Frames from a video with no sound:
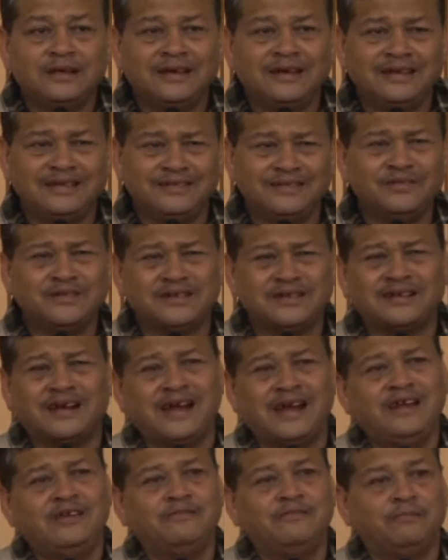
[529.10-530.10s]
really there was a
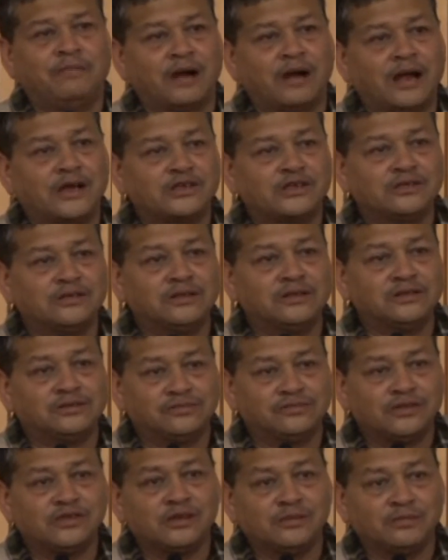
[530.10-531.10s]
kind of
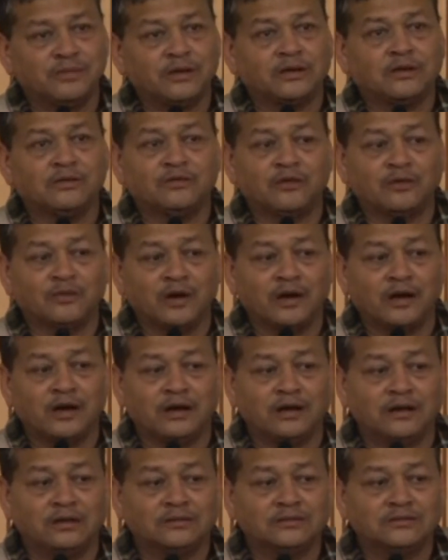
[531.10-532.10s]
brashness which I picked up from
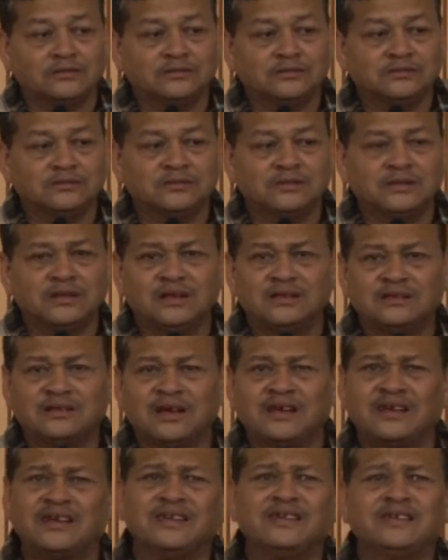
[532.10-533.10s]
IIT. That
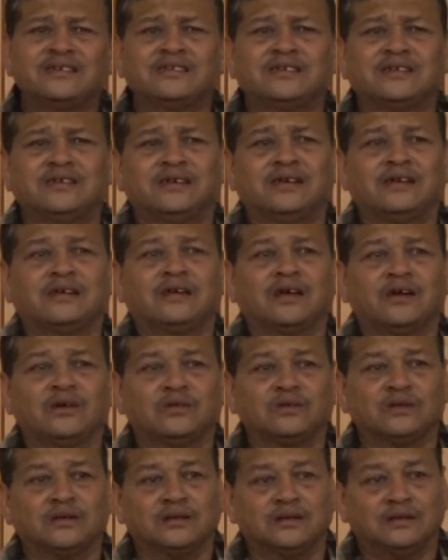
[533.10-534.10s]
karke dekhte hai yaar kya
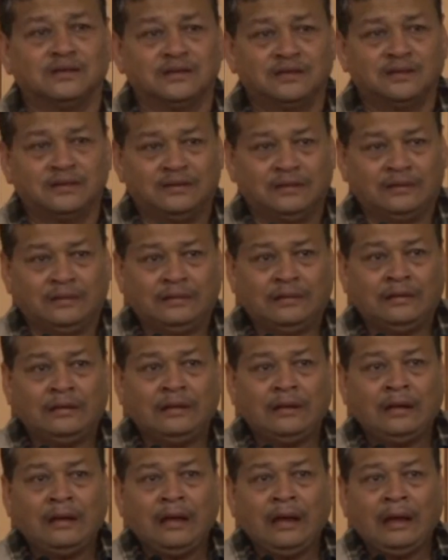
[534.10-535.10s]
hota hai.
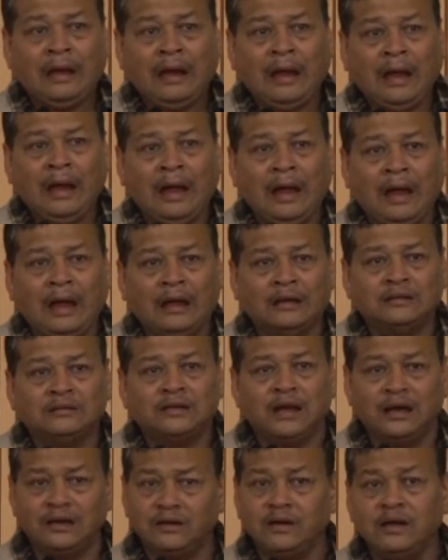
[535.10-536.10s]

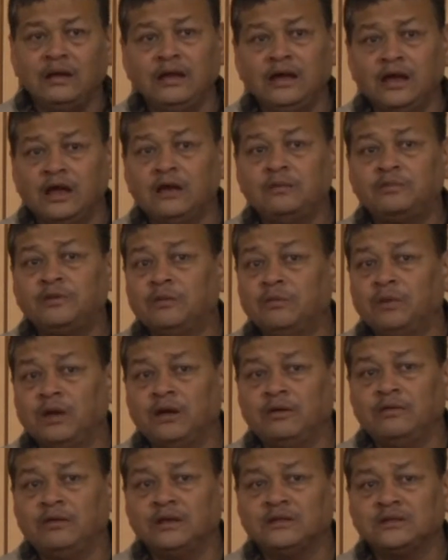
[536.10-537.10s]
And that really helped in
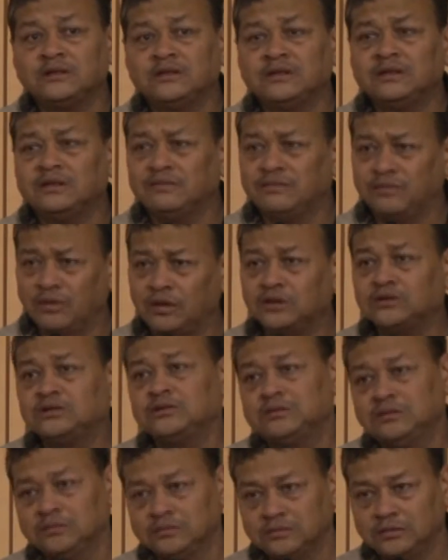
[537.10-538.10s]
many ways, and there
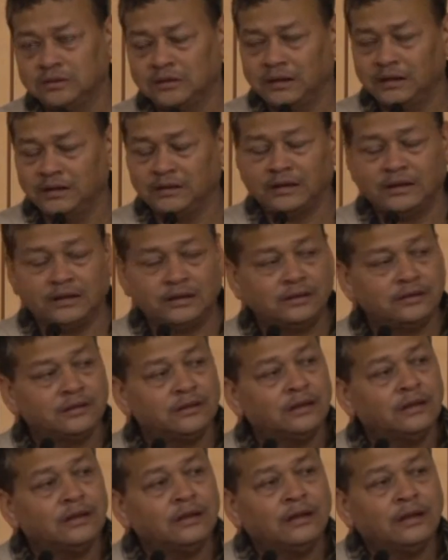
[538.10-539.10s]
was, I
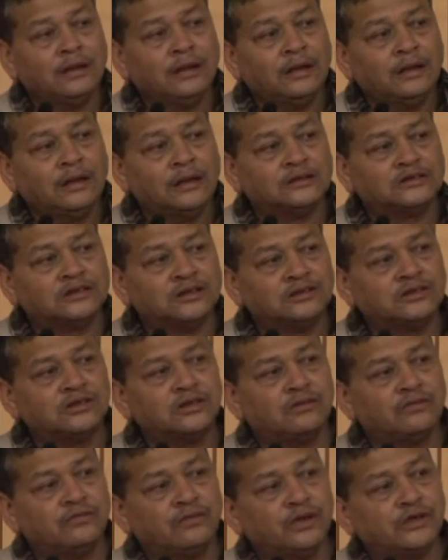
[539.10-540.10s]
think, a
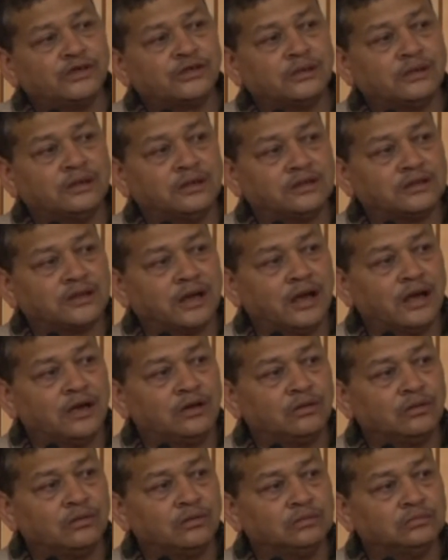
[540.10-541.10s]
sincere wish and
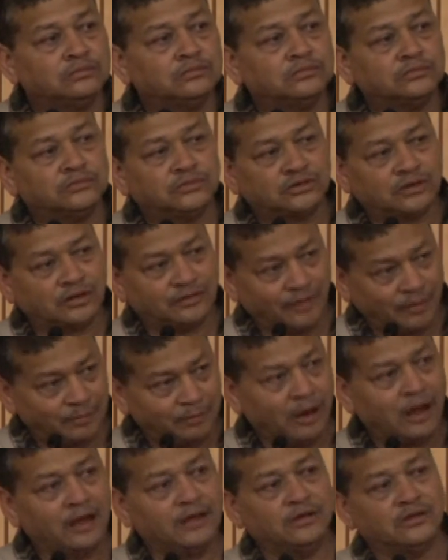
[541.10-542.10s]
desire to sort of
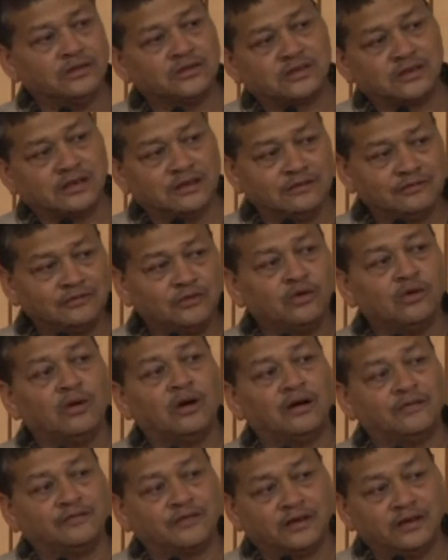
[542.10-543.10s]
apply yourself,
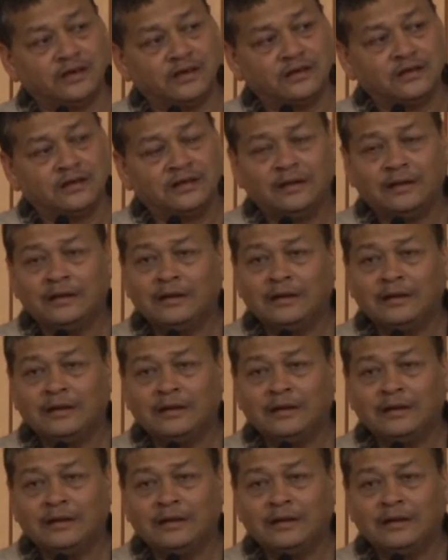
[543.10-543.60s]
go after it.